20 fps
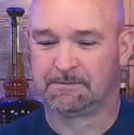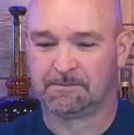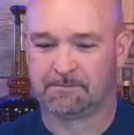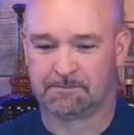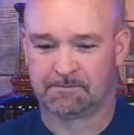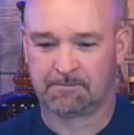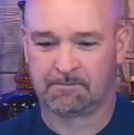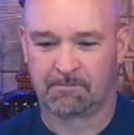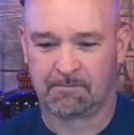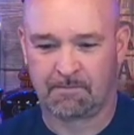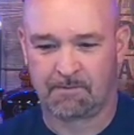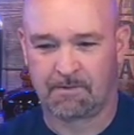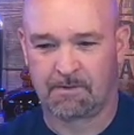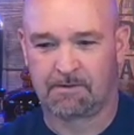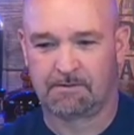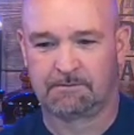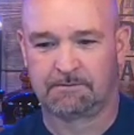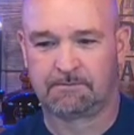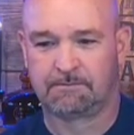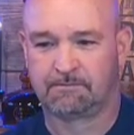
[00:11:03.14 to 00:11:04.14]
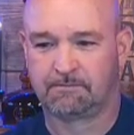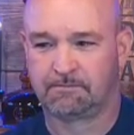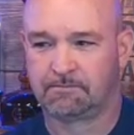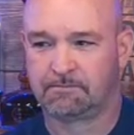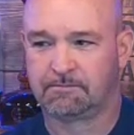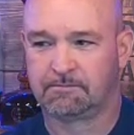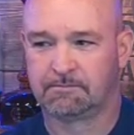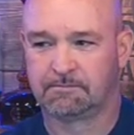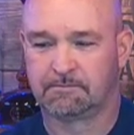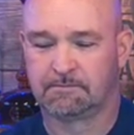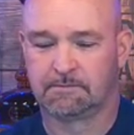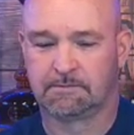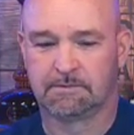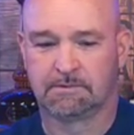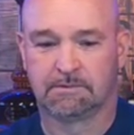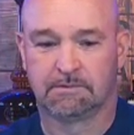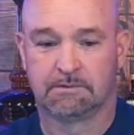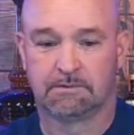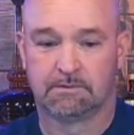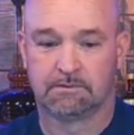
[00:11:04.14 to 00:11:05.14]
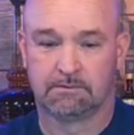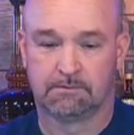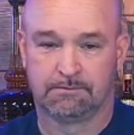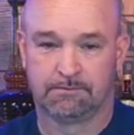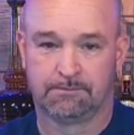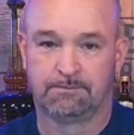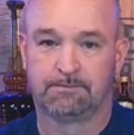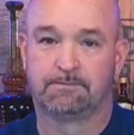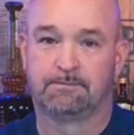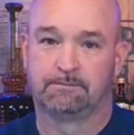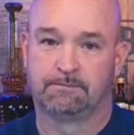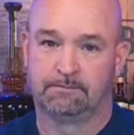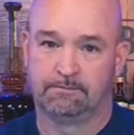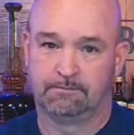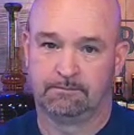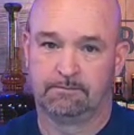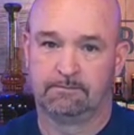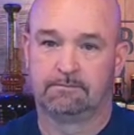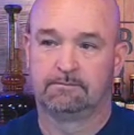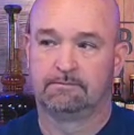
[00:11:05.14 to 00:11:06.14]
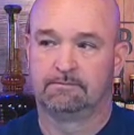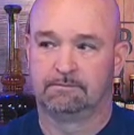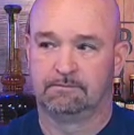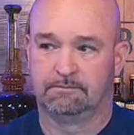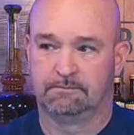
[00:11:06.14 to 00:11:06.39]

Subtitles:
This person isn't speaking.